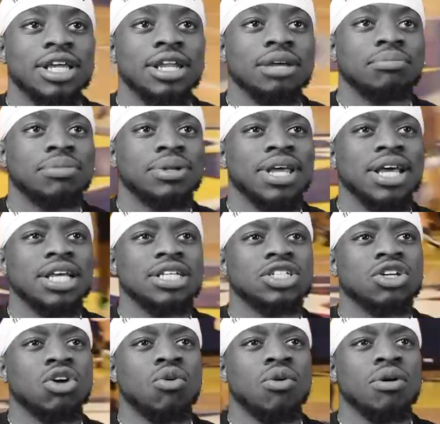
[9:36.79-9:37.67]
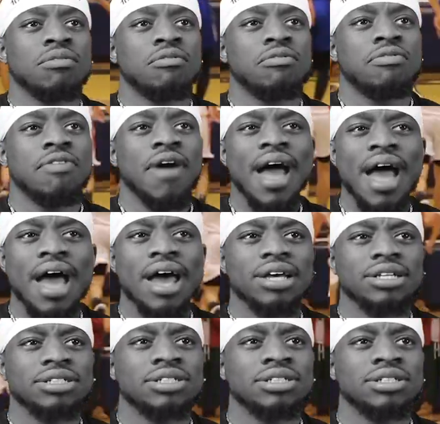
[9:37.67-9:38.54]
get it. They scoring
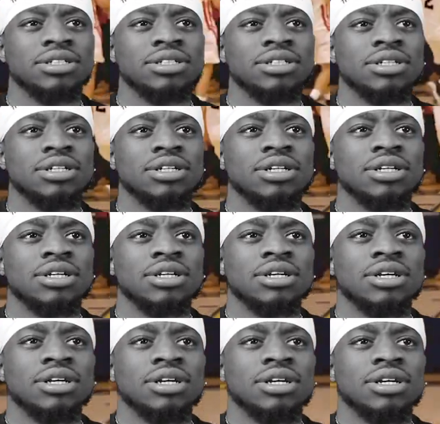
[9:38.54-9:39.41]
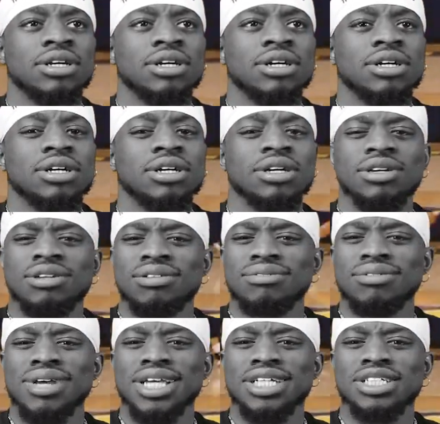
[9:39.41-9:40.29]
fast.
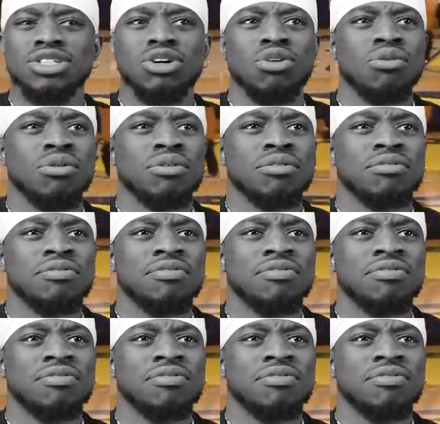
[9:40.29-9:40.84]
They scoring